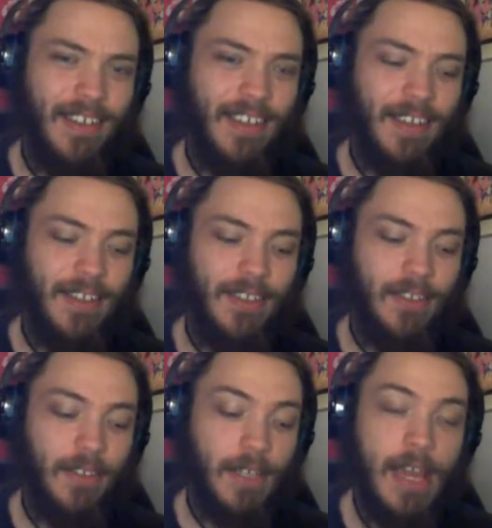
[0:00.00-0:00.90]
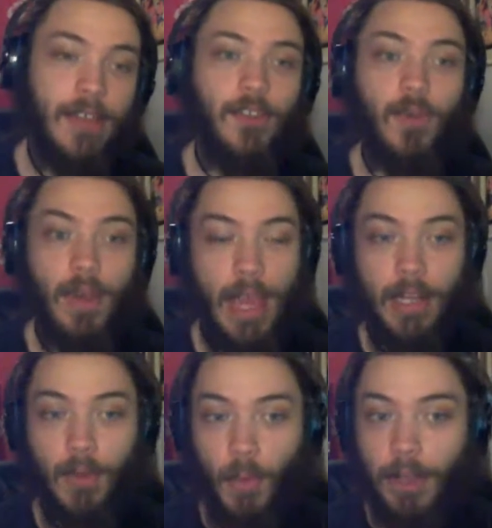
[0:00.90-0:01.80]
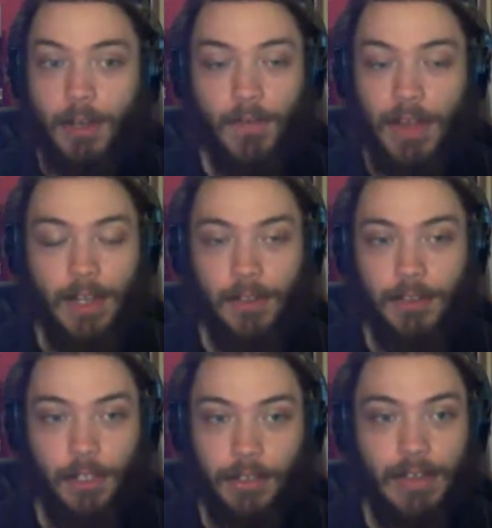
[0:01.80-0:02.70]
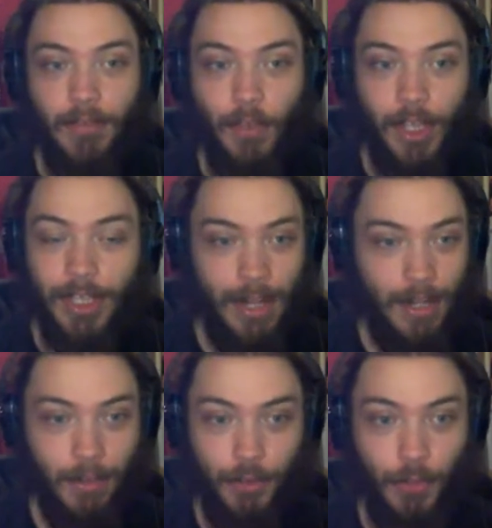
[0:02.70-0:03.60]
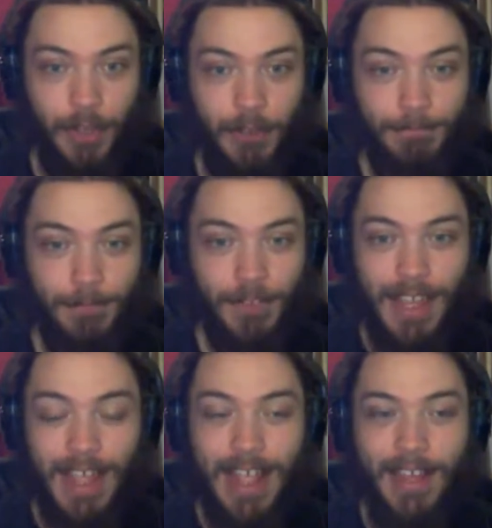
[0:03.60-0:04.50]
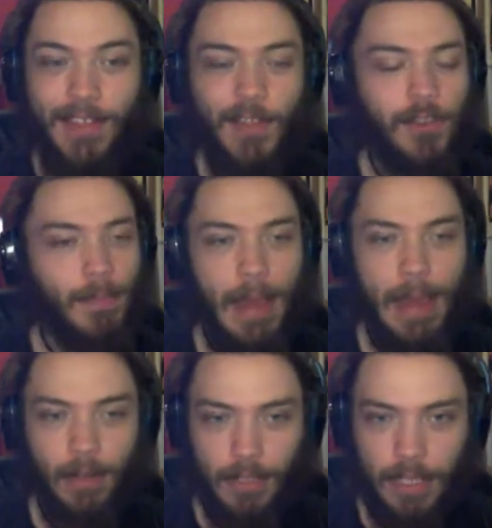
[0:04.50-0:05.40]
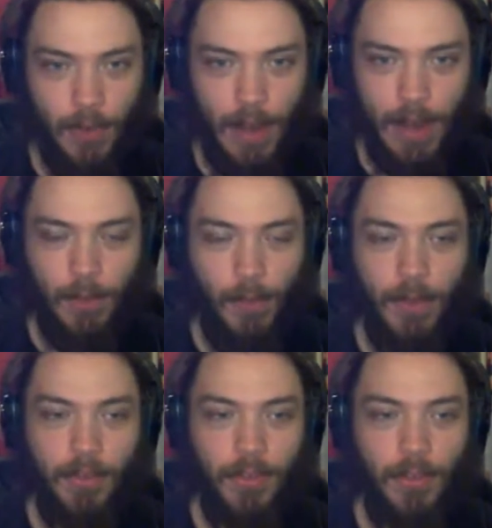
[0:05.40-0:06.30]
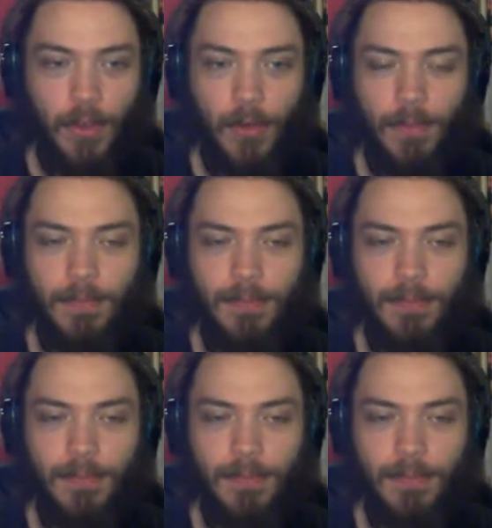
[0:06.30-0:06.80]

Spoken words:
is, yes, anyone of any skill level can get into it, and there's a model kit for everyone. So,